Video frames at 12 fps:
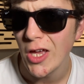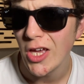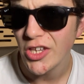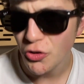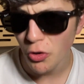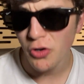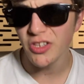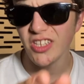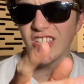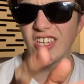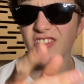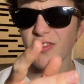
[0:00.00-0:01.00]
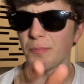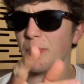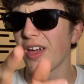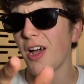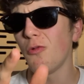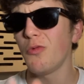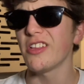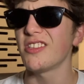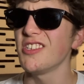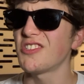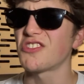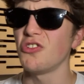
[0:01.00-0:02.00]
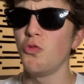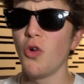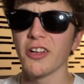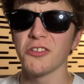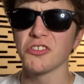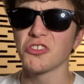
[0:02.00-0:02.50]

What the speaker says: You only need to bear witness to one or